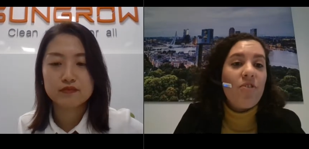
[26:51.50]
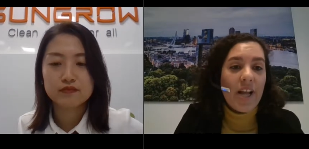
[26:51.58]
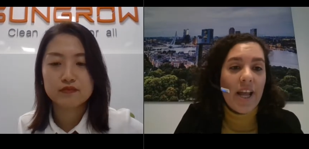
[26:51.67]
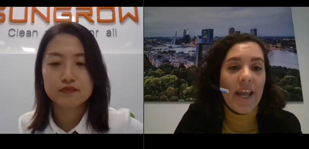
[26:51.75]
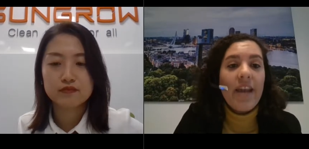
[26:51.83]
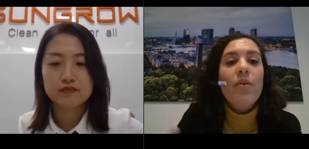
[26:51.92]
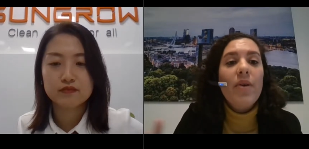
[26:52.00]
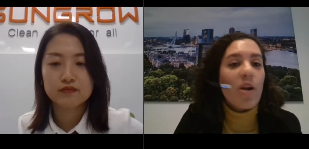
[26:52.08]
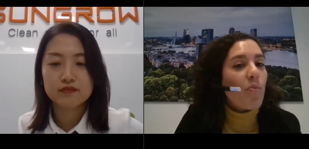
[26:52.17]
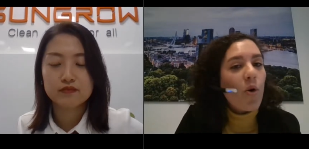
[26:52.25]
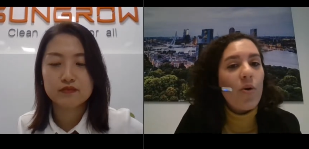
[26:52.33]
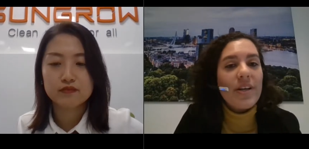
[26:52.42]
Speaker 1: for the anchoring
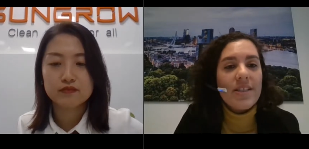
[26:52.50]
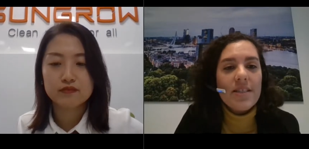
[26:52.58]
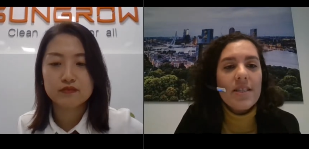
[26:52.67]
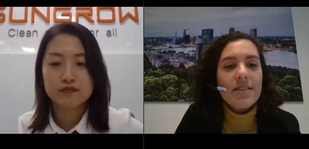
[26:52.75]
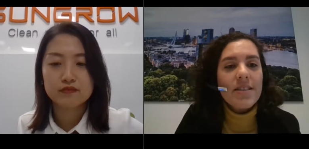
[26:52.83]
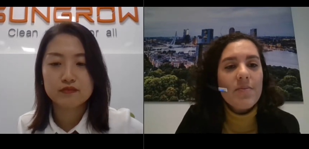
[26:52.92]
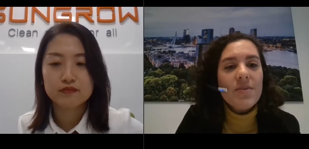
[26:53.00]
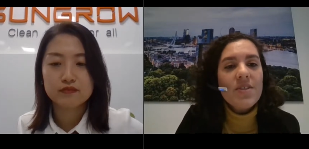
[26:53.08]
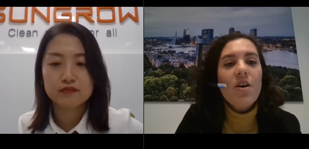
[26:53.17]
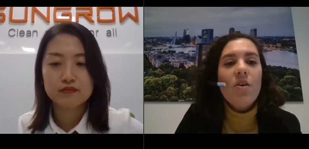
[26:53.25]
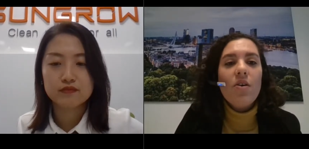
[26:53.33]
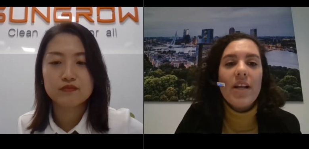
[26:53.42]
and mooring systems,
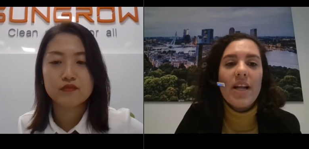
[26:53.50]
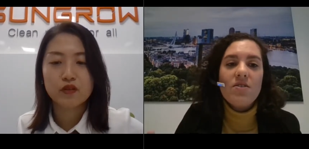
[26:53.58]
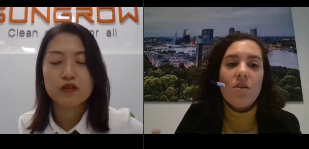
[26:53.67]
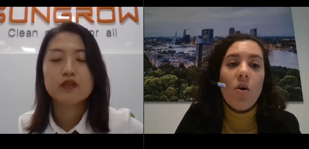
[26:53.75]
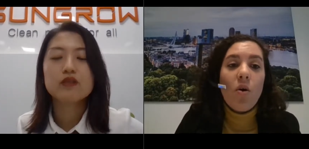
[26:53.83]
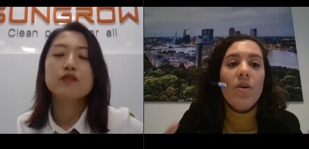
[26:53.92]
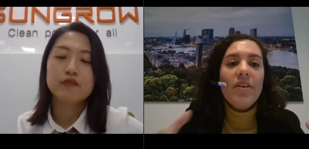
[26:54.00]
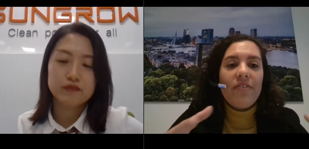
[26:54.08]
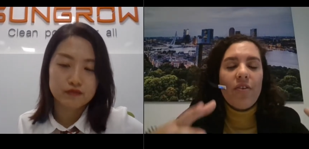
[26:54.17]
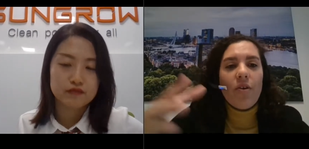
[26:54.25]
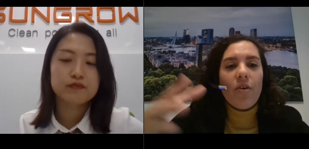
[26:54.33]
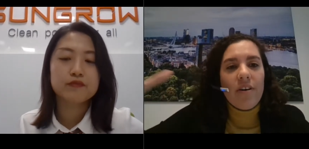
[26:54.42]
or that's only
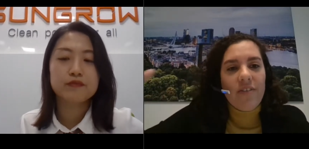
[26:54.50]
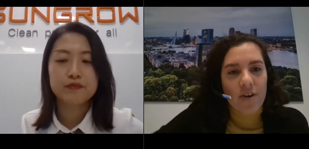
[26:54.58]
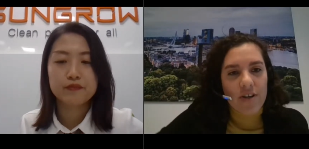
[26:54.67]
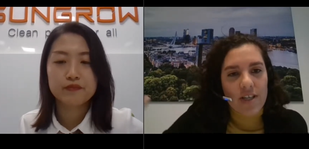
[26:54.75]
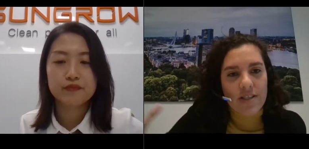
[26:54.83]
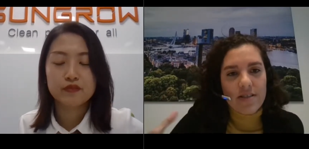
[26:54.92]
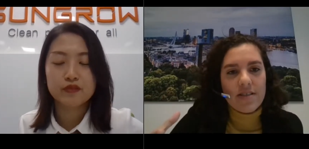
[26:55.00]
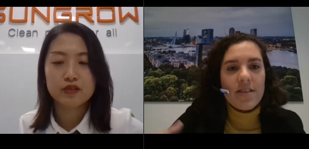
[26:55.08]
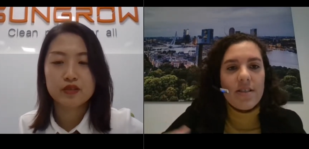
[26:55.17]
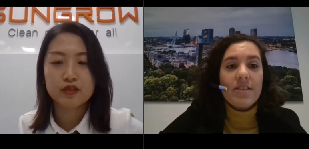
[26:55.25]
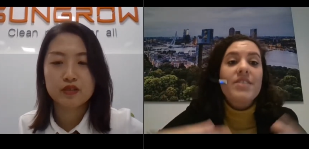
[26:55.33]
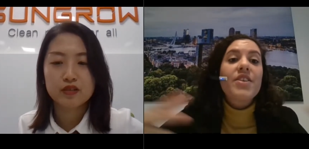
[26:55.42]
for, for the,
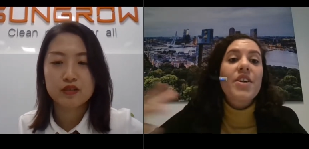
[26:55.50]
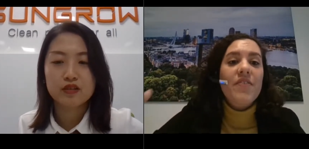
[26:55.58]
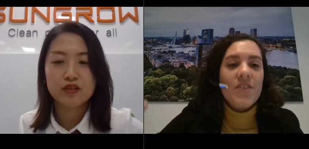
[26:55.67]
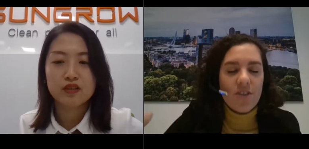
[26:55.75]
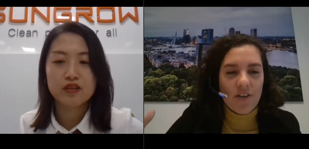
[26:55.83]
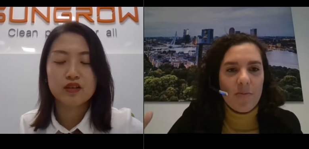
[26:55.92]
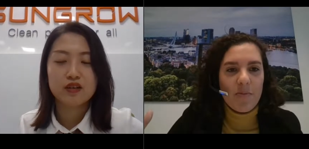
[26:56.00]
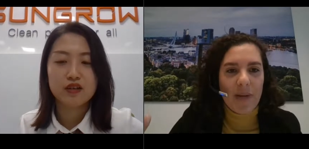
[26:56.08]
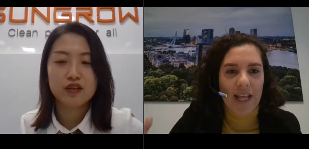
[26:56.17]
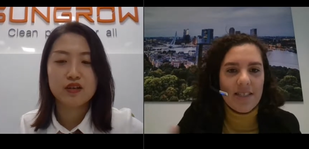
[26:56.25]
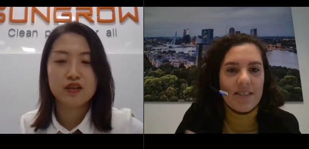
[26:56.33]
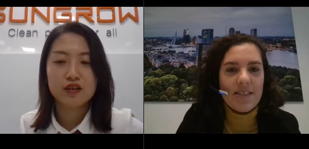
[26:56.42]
the, the surface of the
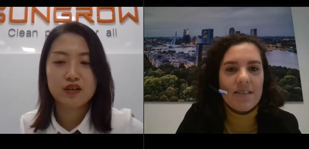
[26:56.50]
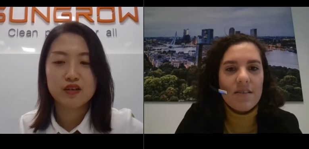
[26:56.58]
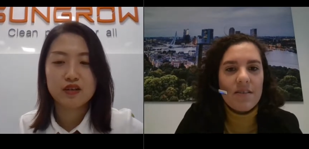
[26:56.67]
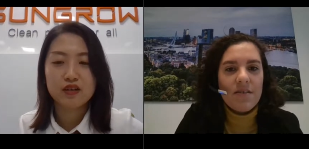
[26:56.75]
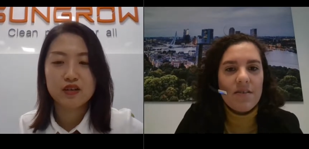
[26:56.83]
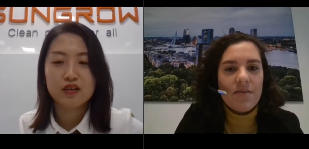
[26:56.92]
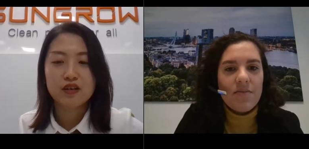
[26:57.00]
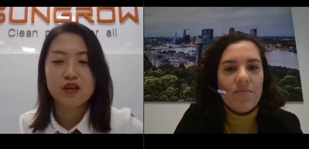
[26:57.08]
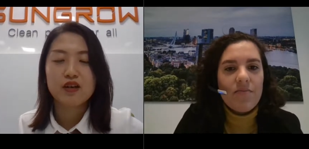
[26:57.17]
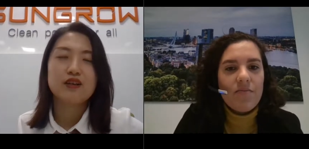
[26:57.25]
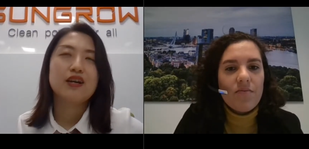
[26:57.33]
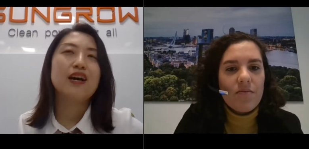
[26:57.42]
plant?
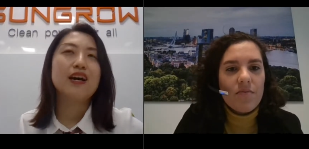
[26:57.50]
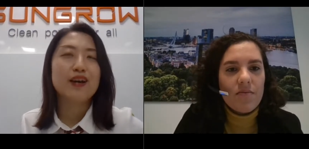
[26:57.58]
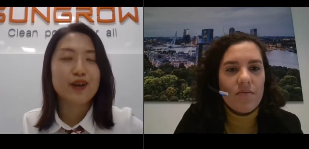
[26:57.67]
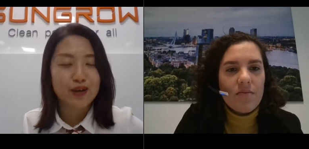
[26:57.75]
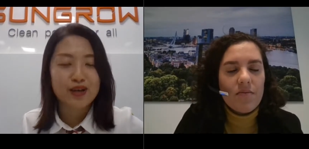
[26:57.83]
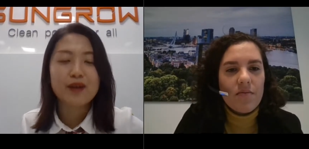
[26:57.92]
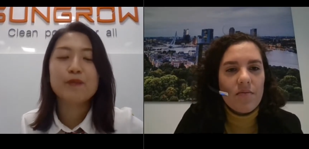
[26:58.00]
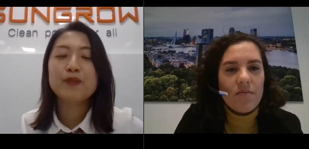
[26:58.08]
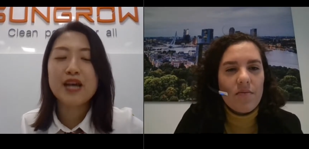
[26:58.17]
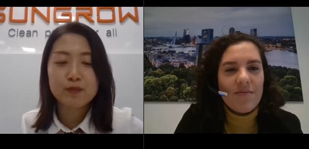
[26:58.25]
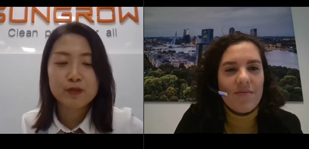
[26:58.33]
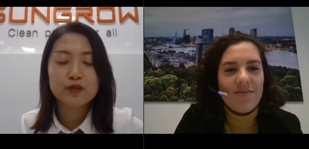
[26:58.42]
Speaker 2: uh, uh
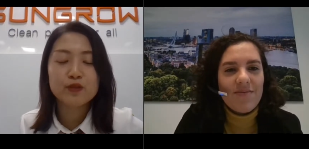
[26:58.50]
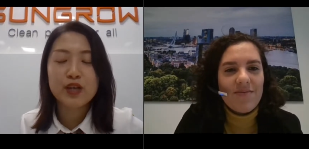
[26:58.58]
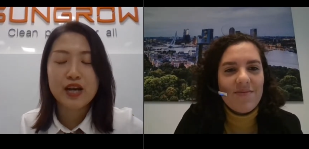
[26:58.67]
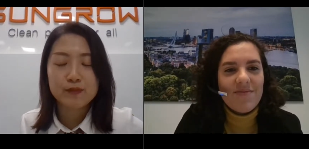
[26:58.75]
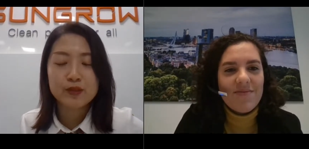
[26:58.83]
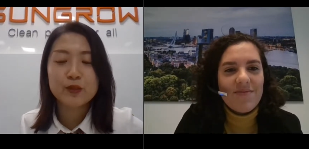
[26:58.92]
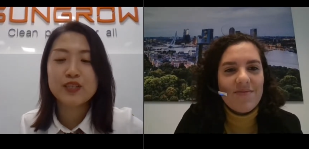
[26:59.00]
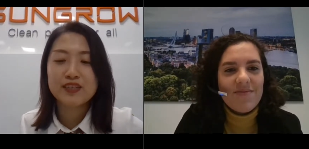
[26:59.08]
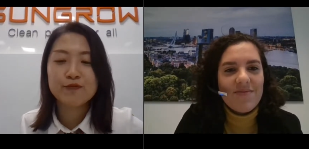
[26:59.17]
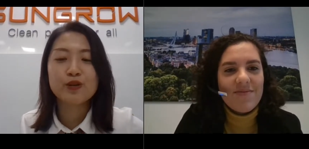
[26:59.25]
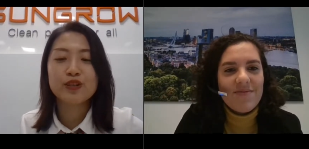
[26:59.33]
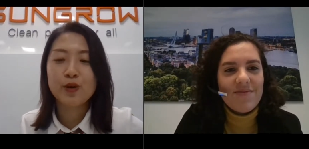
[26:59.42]
absolutely
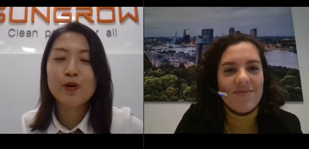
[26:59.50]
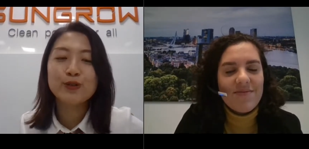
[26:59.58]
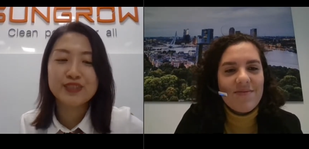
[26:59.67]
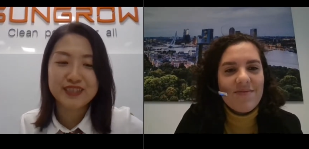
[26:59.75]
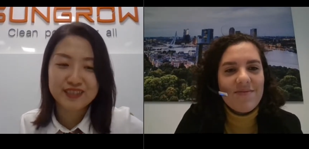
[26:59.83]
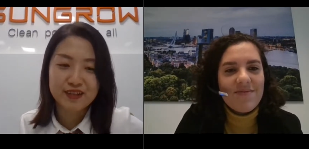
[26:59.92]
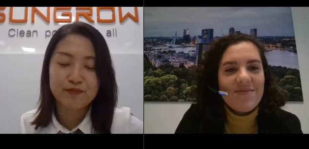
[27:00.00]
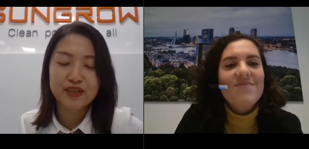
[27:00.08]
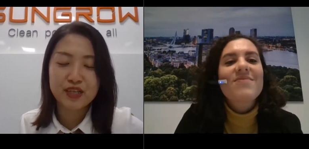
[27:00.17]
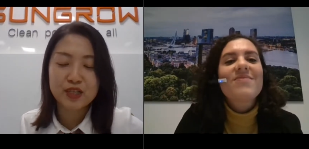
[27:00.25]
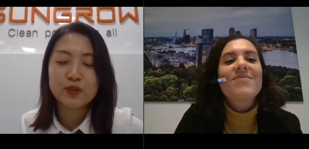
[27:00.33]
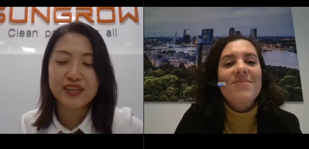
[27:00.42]
for the whole system,
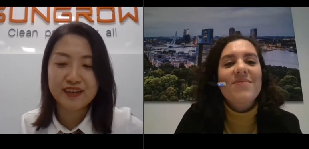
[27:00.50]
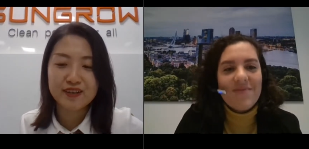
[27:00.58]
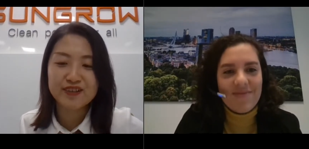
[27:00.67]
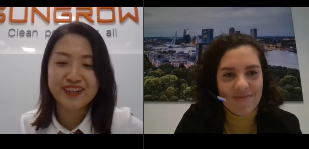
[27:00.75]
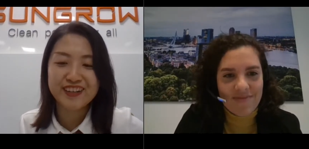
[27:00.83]
including anchoring.